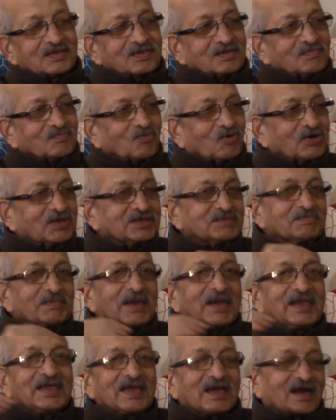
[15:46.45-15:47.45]
Body is
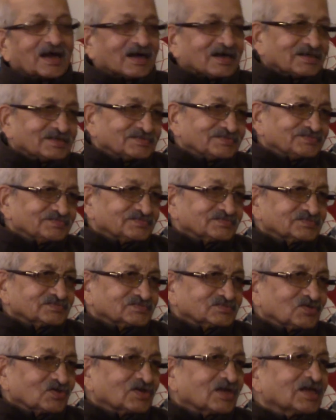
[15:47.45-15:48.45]
media,
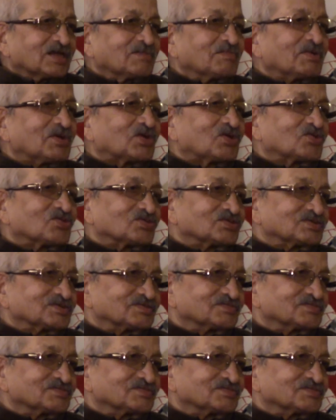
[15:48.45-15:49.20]
not ultimate truth.